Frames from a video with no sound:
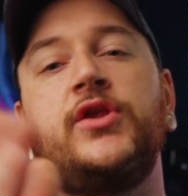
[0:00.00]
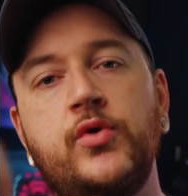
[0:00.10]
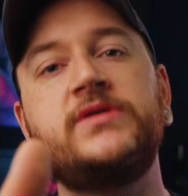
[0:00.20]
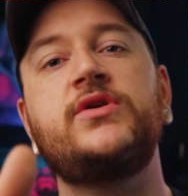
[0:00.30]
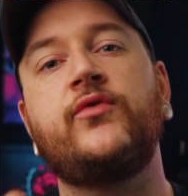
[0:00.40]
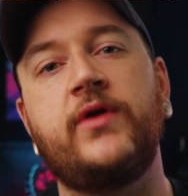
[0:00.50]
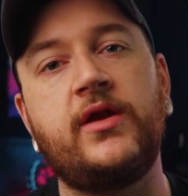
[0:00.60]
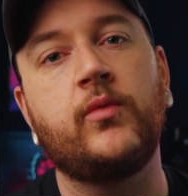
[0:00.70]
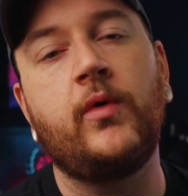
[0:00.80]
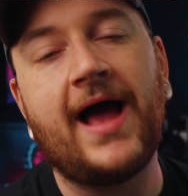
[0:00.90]
you as a
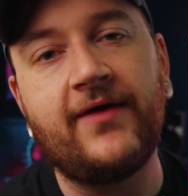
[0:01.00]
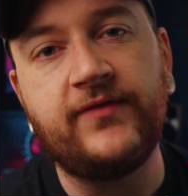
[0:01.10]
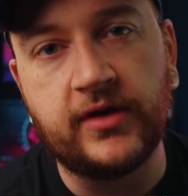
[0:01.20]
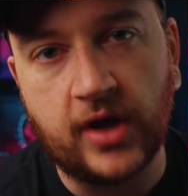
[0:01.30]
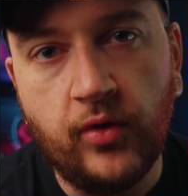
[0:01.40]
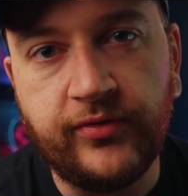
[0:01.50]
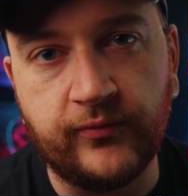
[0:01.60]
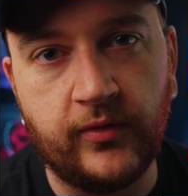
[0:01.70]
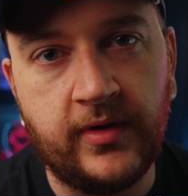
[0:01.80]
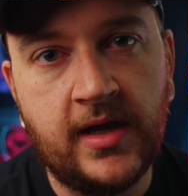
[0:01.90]
creator will have to go
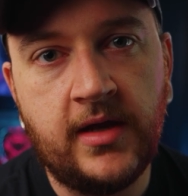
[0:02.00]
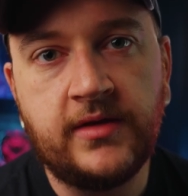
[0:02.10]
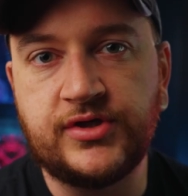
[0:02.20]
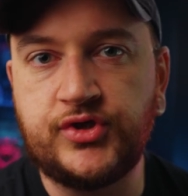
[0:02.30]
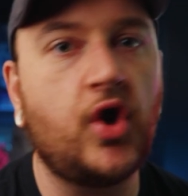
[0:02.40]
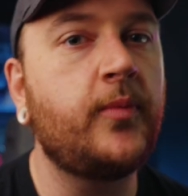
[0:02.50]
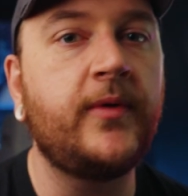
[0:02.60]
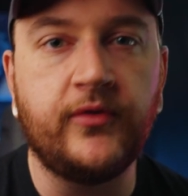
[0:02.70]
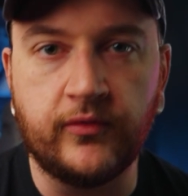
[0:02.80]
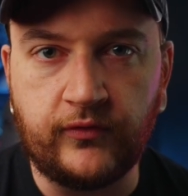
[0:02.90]
through to
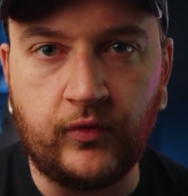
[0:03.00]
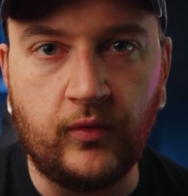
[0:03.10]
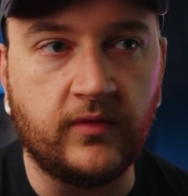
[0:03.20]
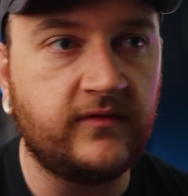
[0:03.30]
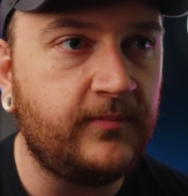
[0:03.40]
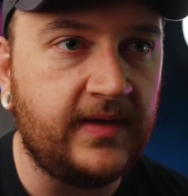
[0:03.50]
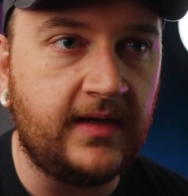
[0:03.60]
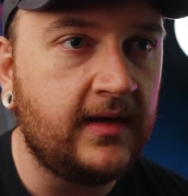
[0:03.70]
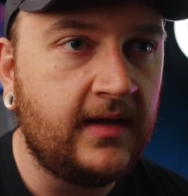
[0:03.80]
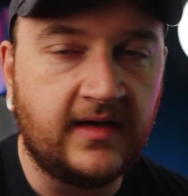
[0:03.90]
sharpen your tool to
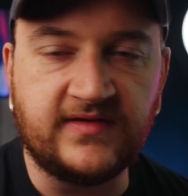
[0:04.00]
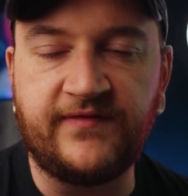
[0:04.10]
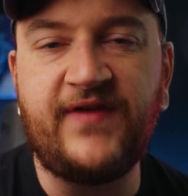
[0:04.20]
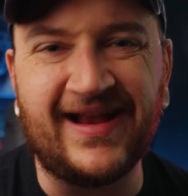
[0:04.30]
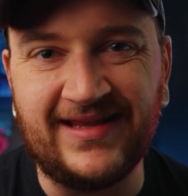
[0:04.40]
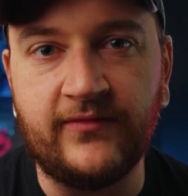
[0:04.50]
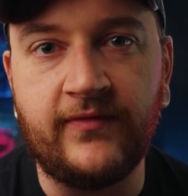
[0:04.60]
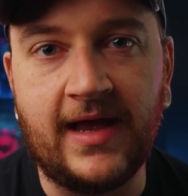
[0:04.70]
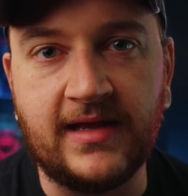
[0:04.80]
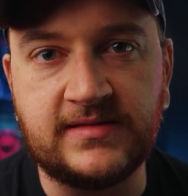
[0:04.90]
be as effective
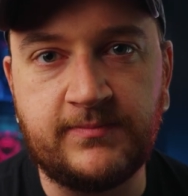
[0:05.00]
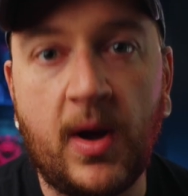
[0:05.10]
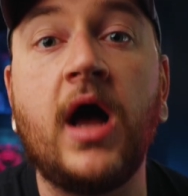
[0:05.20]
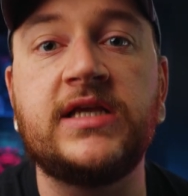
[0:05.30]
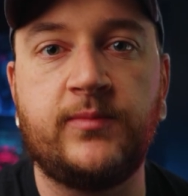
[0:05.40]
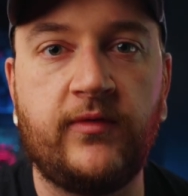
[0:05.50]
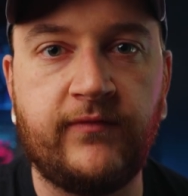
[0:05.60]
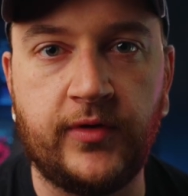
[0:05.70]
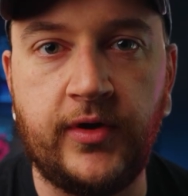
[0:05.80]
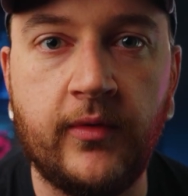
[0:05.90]
as possible
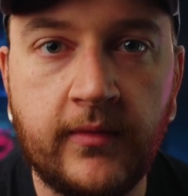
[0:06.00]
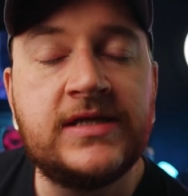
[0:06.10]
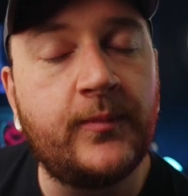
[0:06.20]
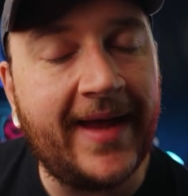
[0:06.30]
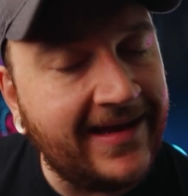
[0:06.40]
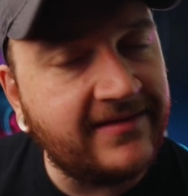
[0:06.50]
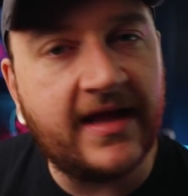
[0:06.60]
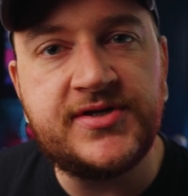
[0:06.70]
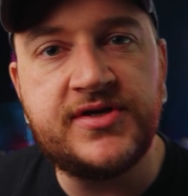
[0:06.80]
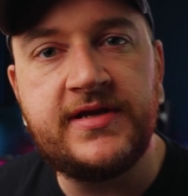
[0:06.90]
for you. So pay
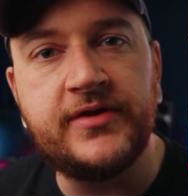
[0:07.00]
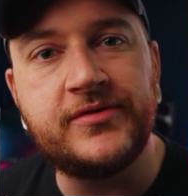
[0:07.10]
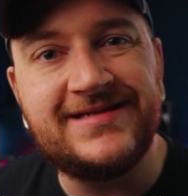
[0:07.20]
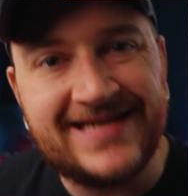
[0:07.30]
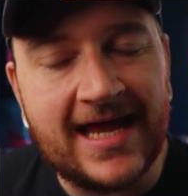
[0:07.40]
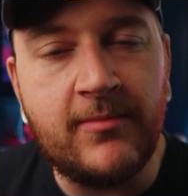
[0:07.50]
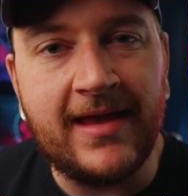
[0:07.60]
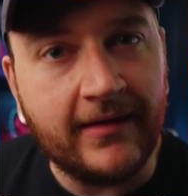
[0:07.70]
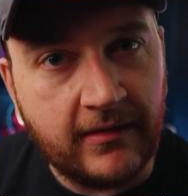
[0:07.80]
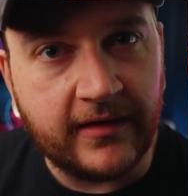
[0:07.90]
attention to your damn
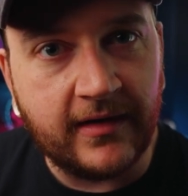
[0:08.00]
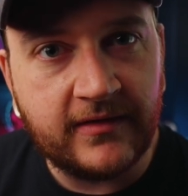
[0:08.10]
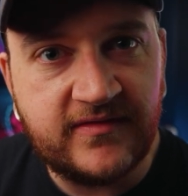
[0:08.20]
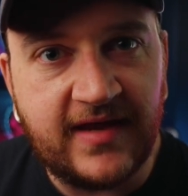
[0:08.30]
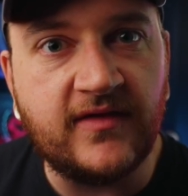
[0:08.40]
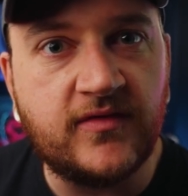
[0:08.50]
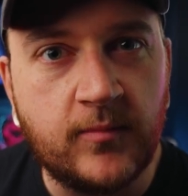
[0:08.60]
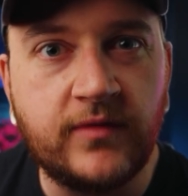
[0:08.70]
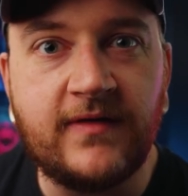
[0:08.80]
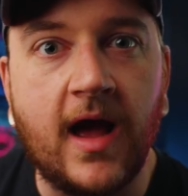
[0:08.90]
analytics, take some
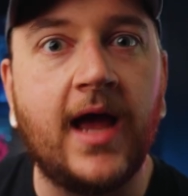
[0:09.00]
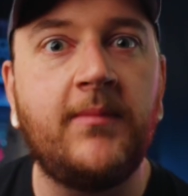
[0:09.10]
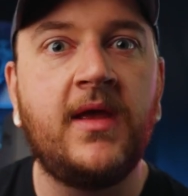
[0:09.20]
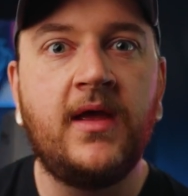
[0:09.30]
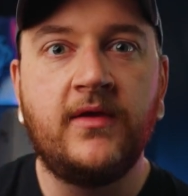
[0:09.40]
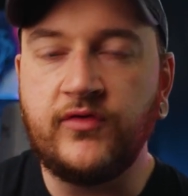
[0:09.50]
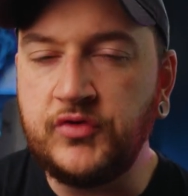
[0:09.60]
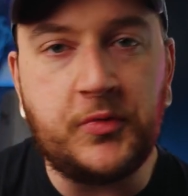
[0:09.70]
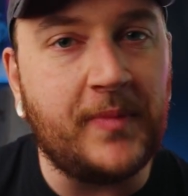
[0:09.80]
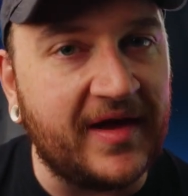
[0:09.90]
more time to
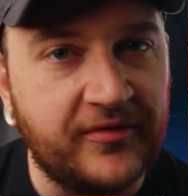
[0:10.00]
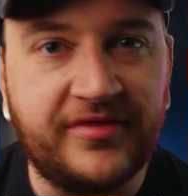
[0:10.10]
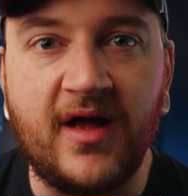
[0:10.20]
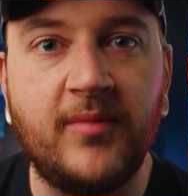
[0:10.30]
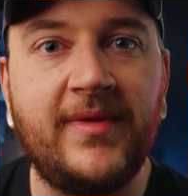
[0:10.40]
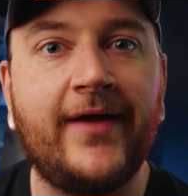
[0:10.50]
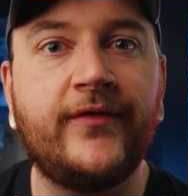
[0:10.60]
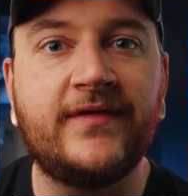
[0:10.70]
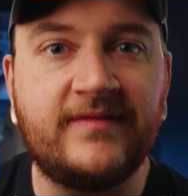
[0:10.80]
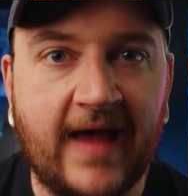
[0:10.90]
do better
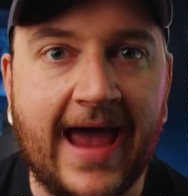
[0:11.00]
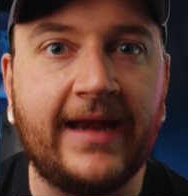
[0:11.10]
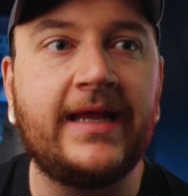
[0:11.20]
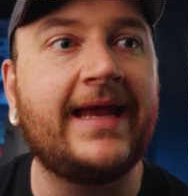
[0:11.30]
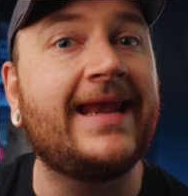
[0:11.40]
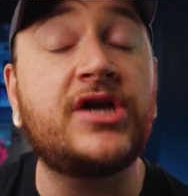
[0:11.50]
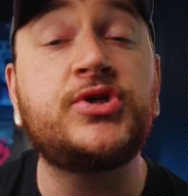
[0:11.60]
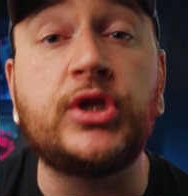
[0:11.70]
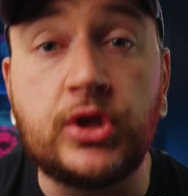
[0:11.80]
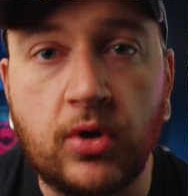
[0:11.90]
thumbnails and titling and
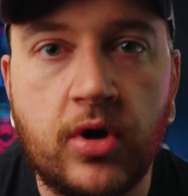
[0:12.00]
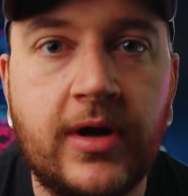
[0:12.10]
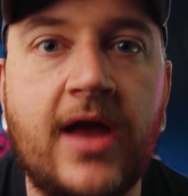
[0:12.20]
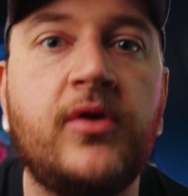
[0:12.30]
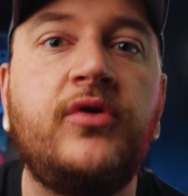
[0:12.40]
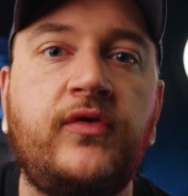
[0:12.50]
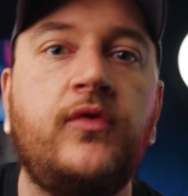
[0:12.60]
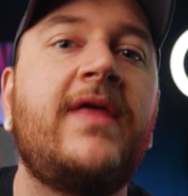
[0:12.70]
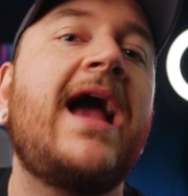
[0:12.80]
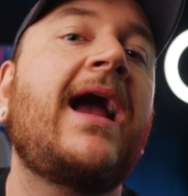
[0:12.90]
actually learn how to
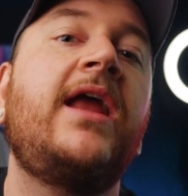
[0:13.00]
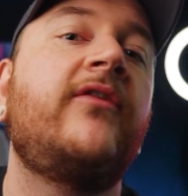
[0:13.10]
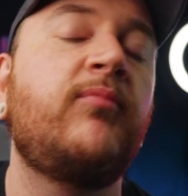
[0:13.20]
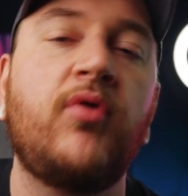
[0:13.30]
do that kind of